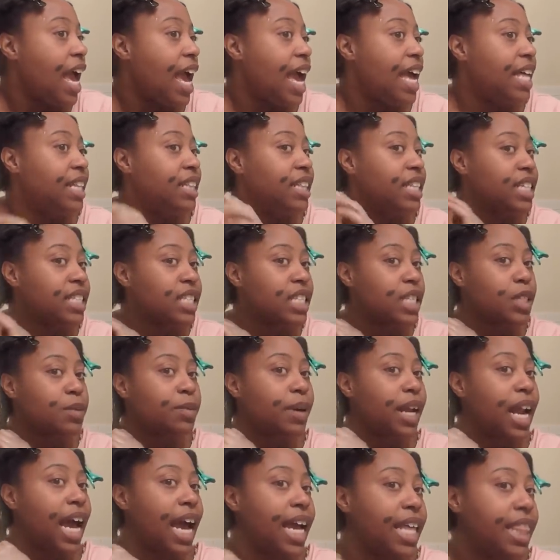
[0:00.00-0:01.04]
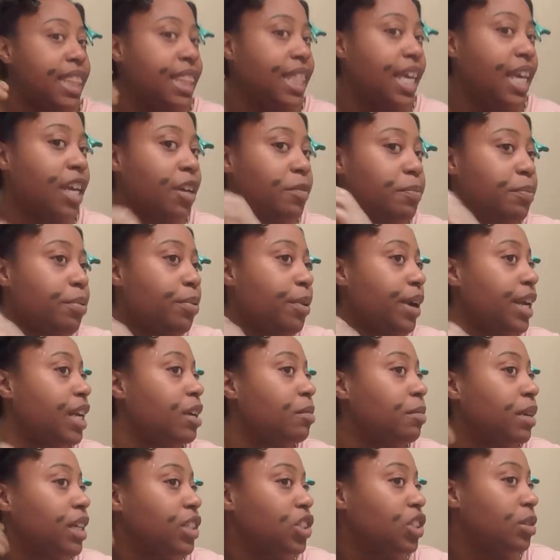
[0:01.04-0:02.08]
And this is what I think
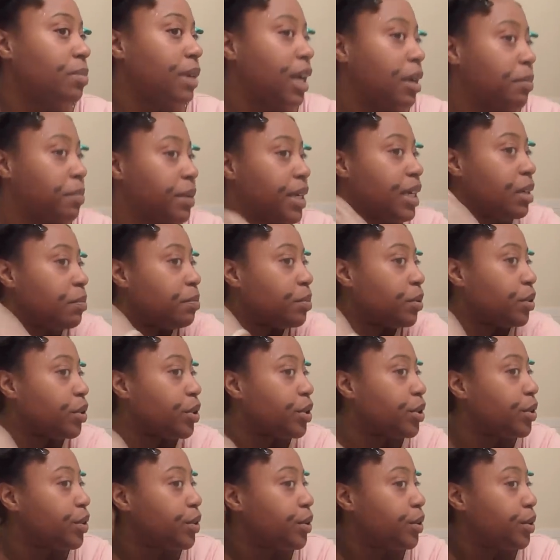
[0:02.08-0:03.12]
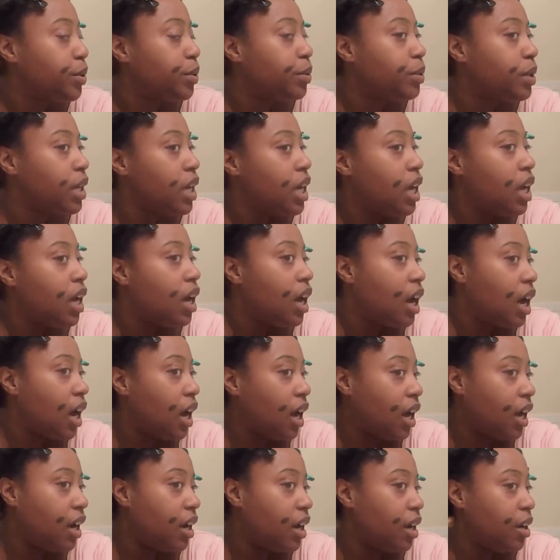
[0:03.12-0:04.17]
pretty much about people who
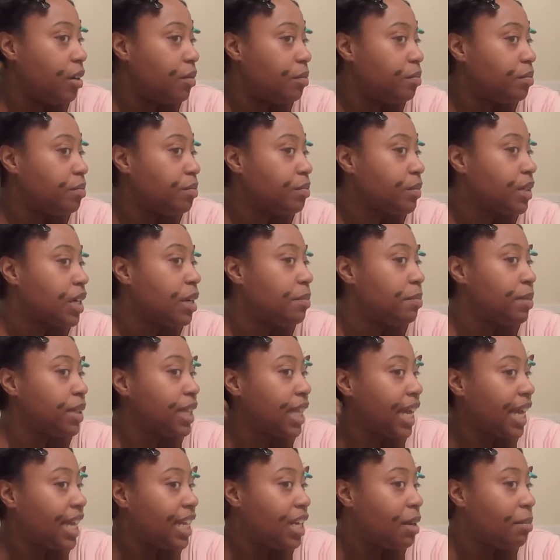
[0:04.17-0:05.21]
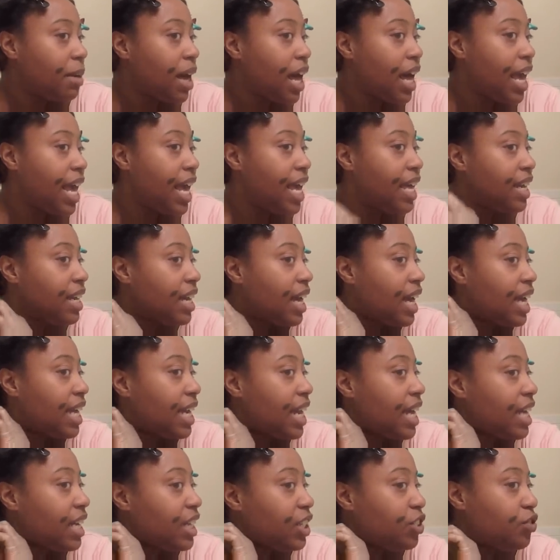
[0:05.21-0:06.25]
complain about henna and
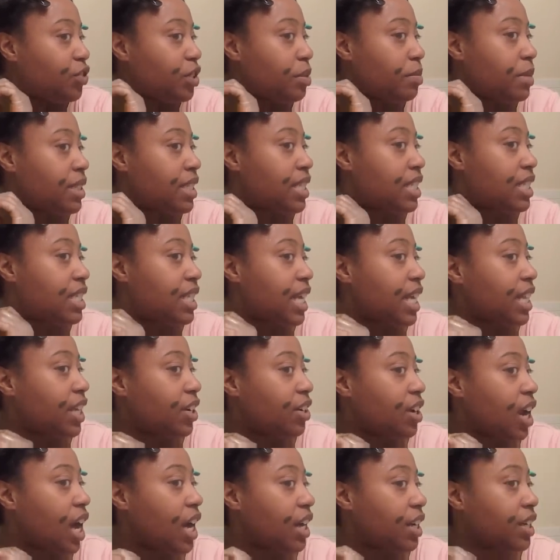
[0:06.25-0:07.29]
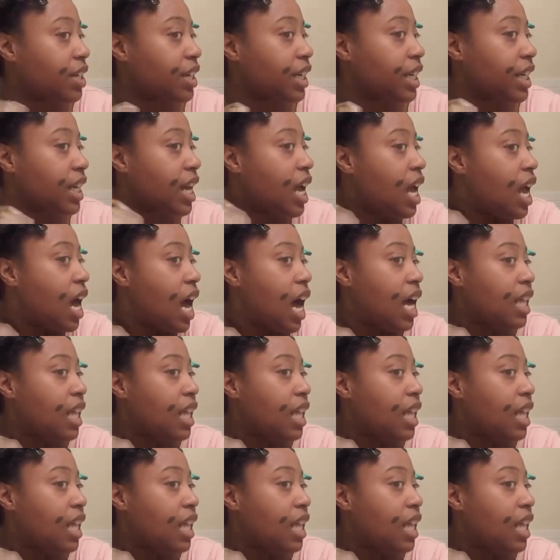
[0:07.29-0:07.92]
henna treatments and say they're not good.